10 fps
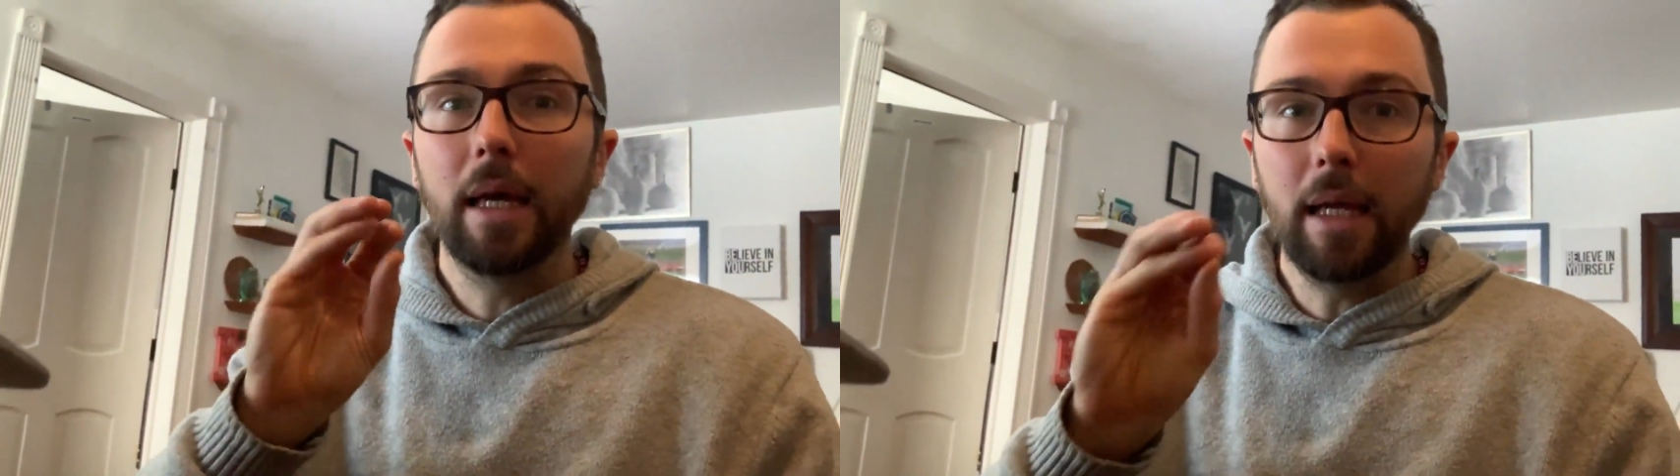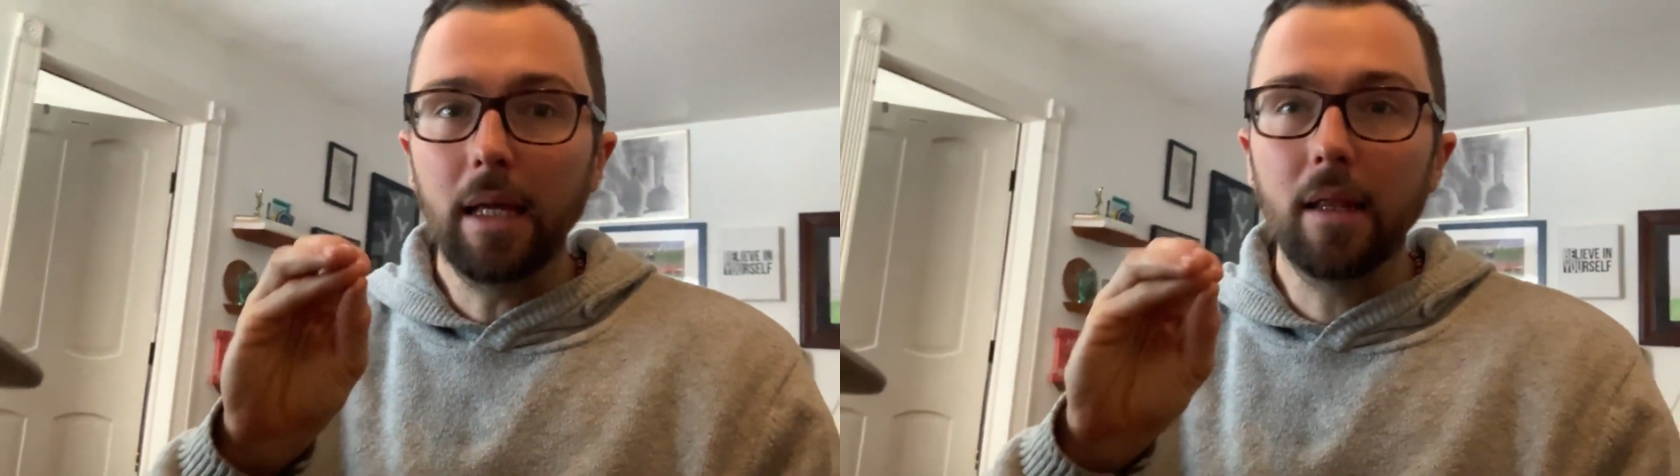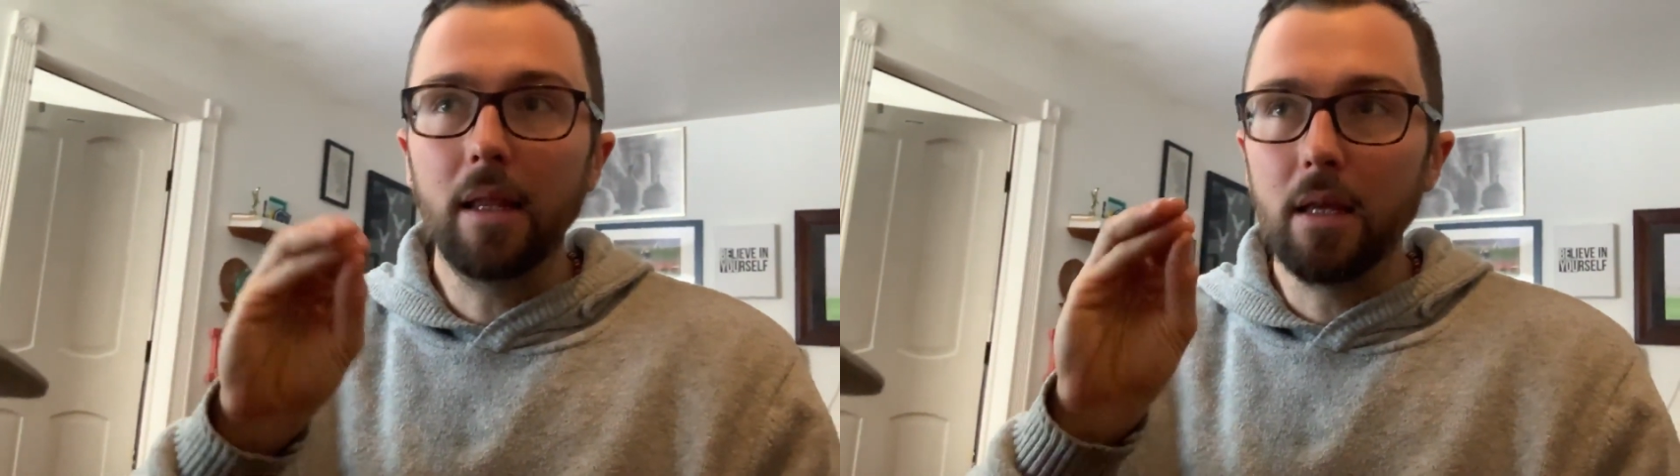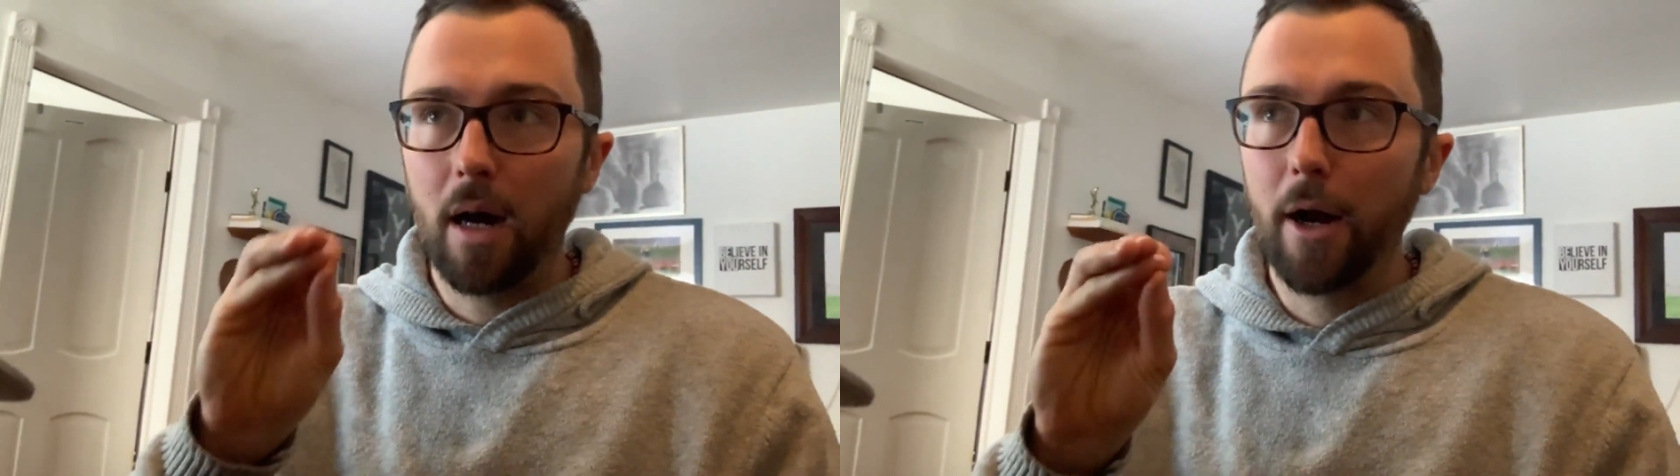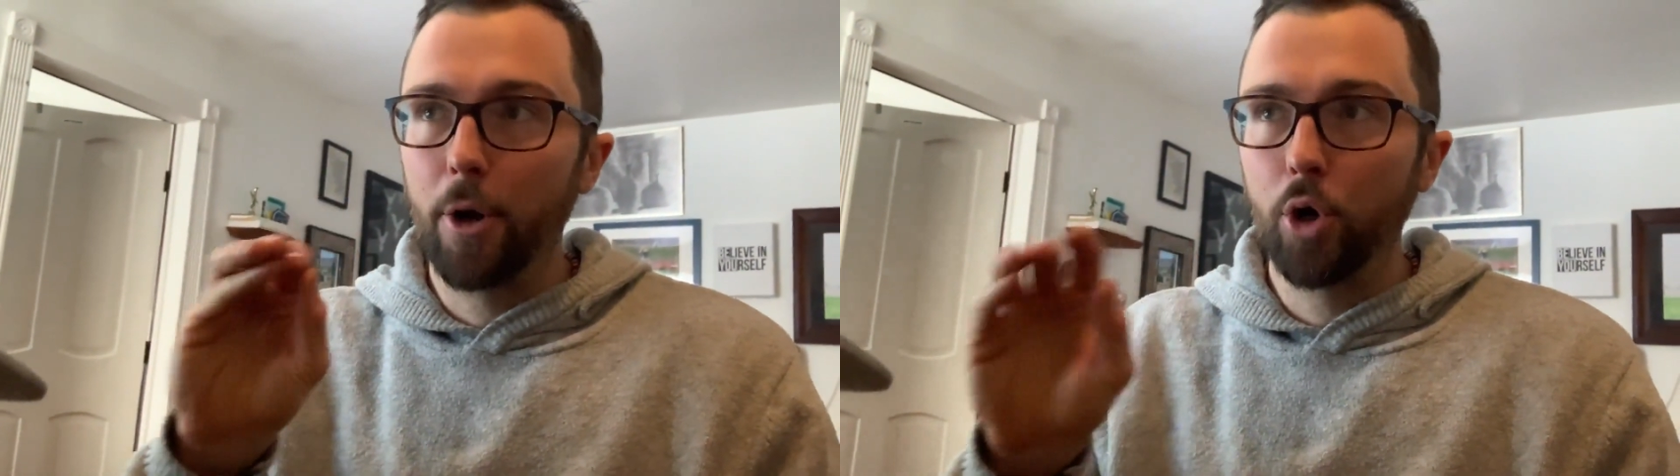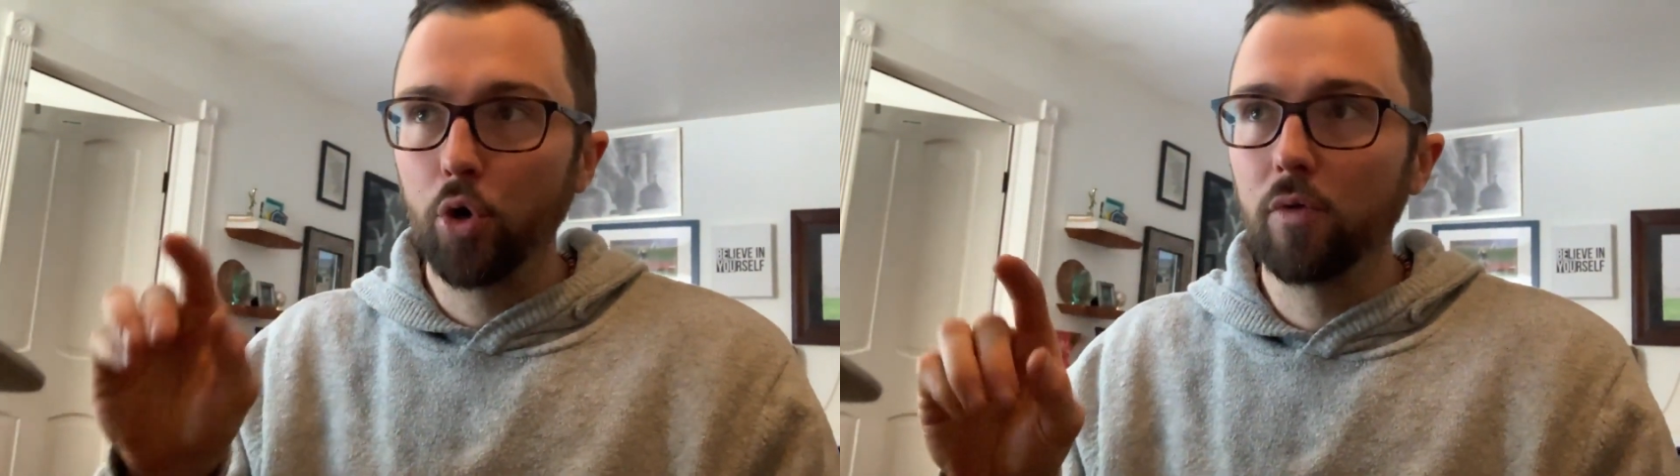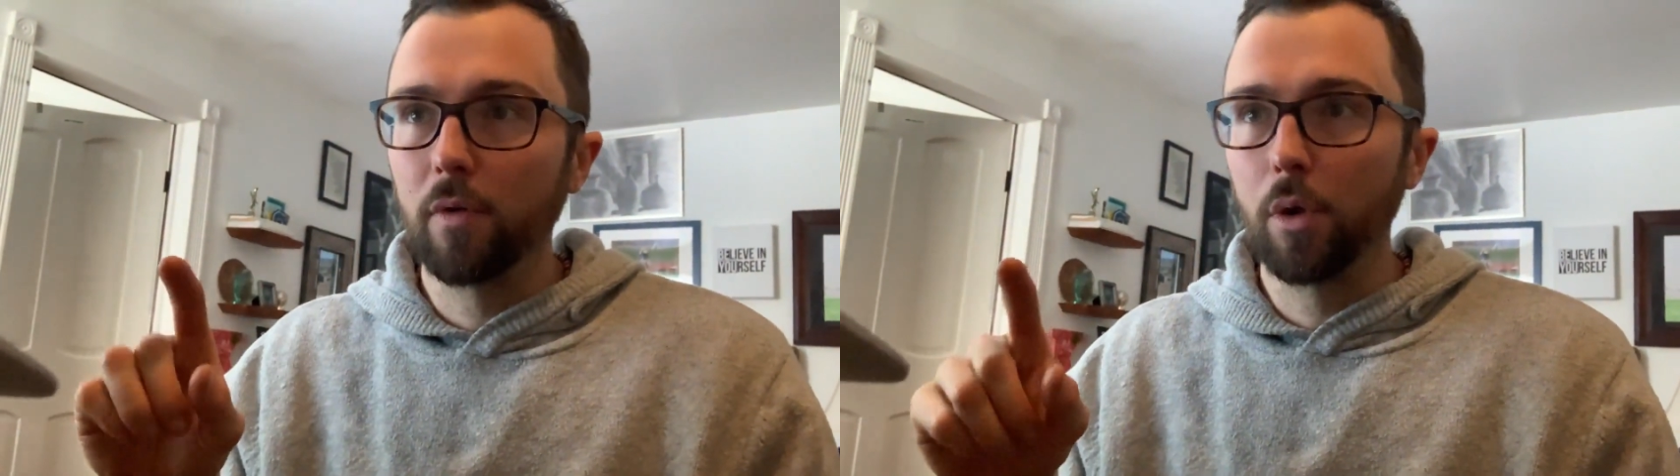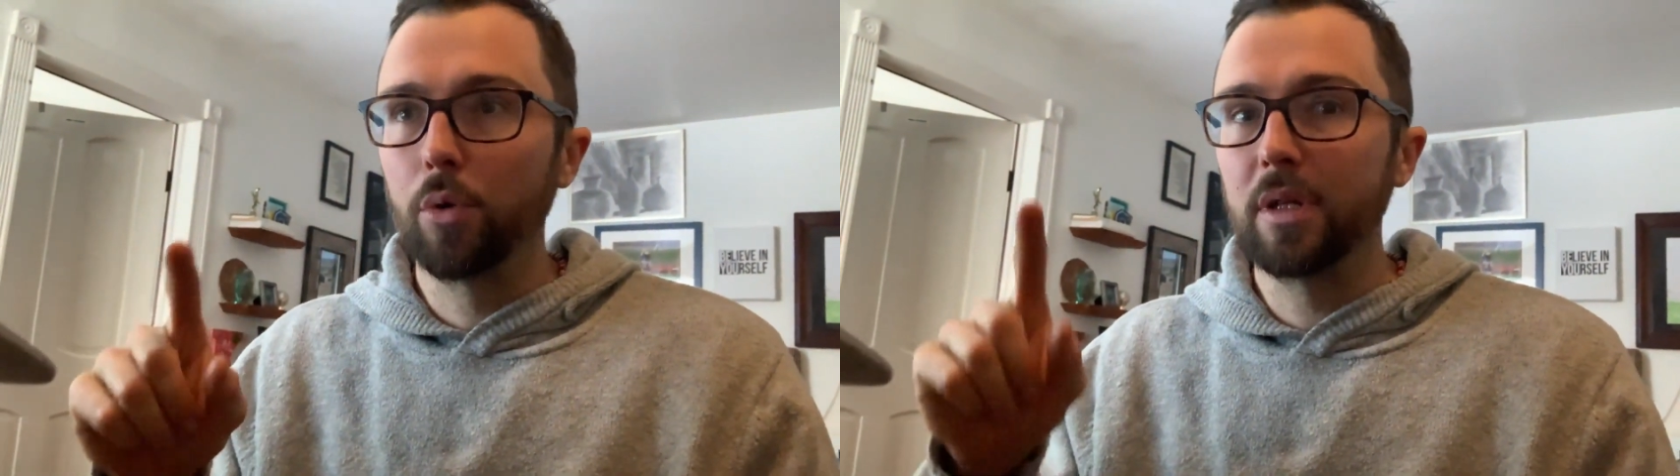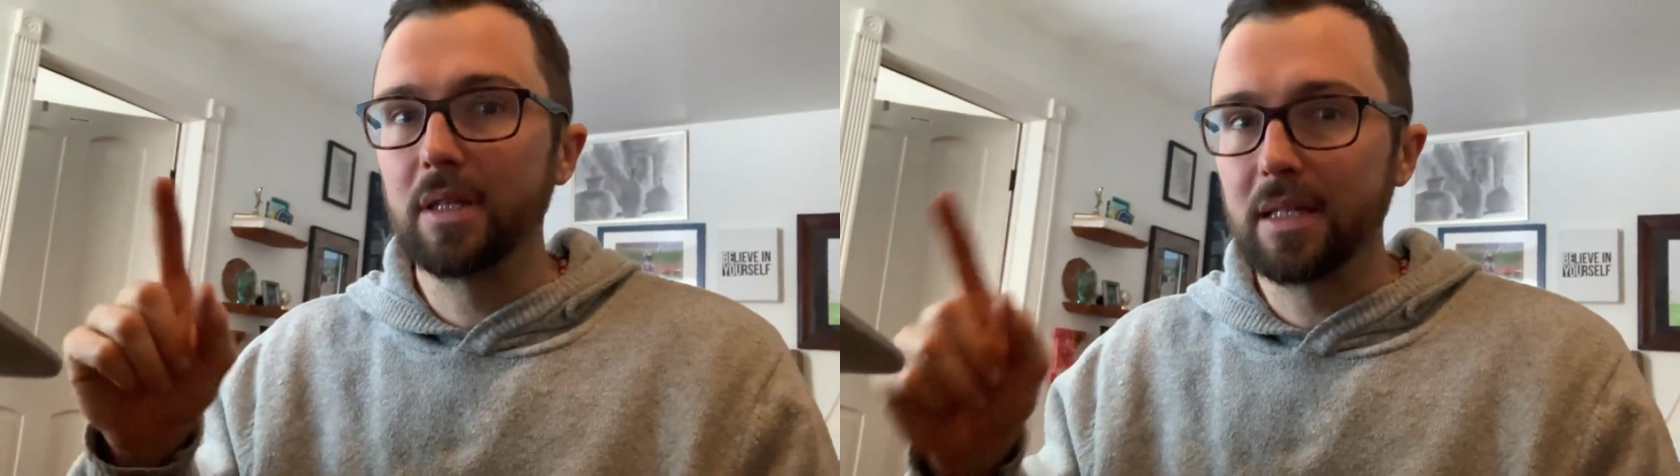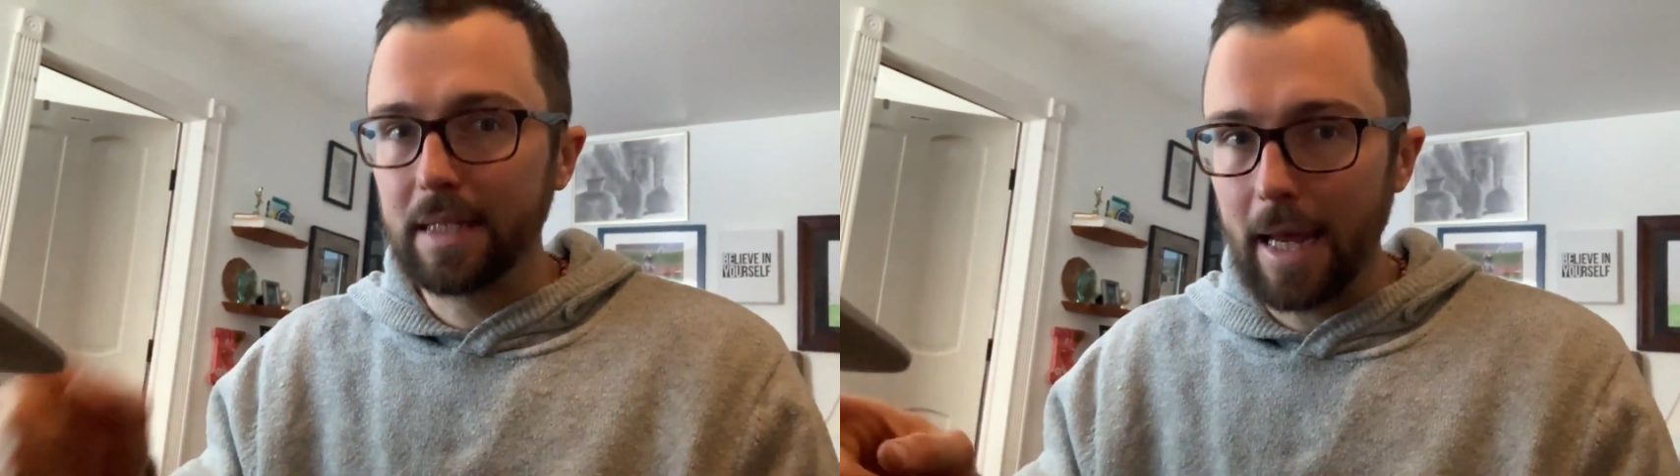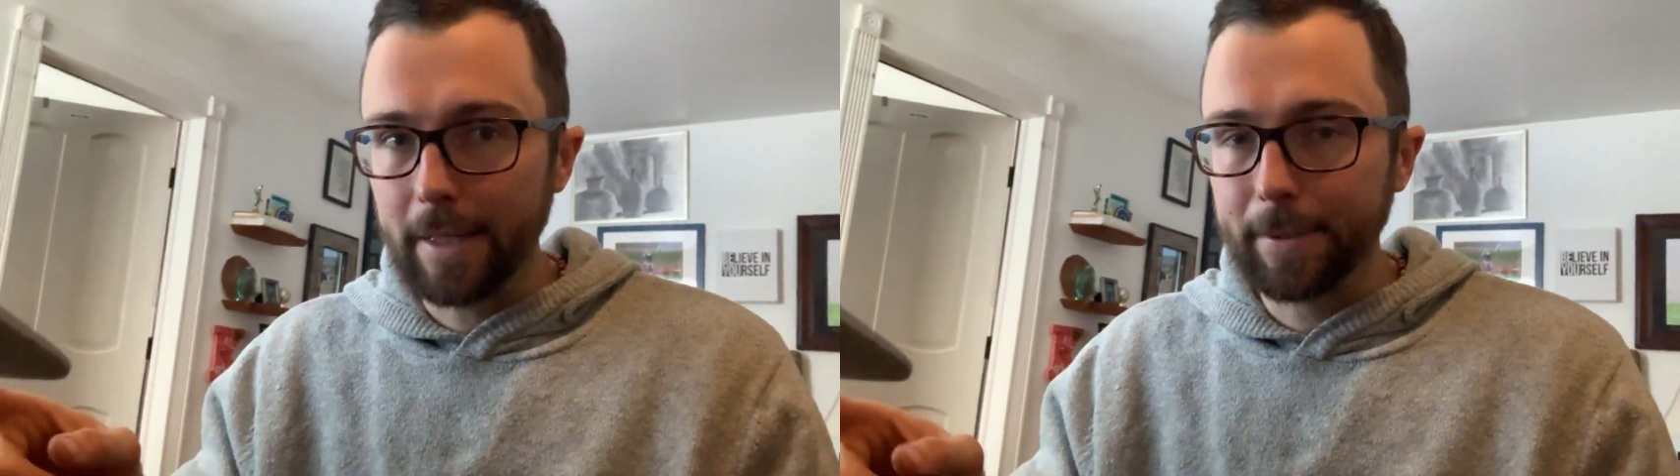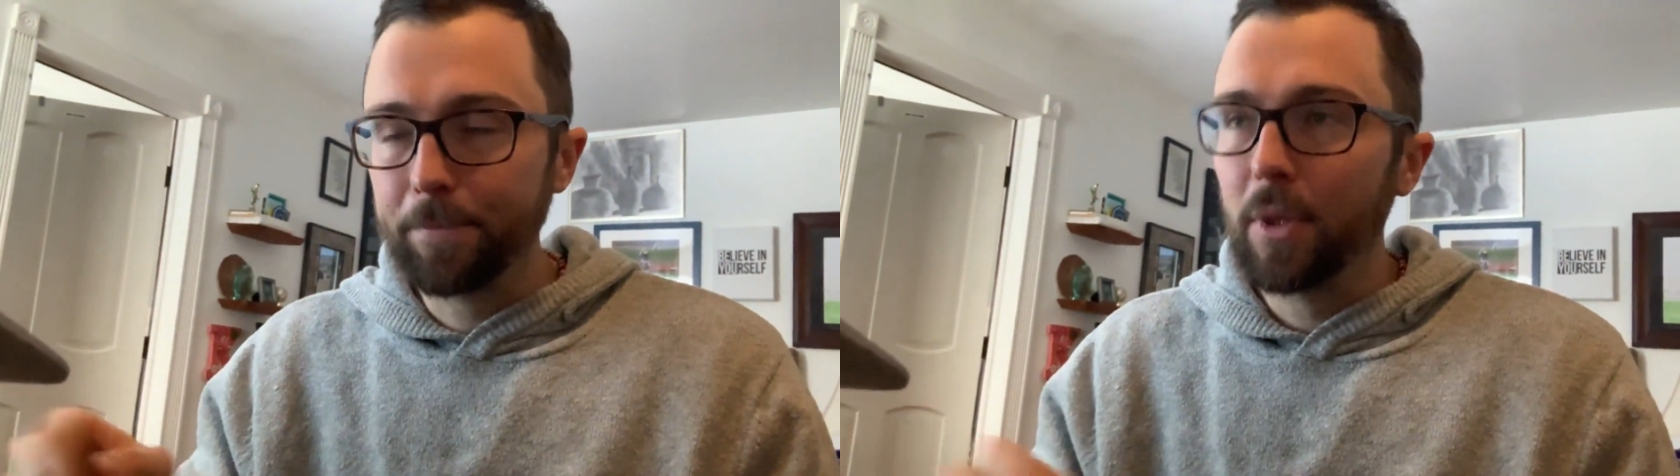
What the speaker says: in the iron overloaded state,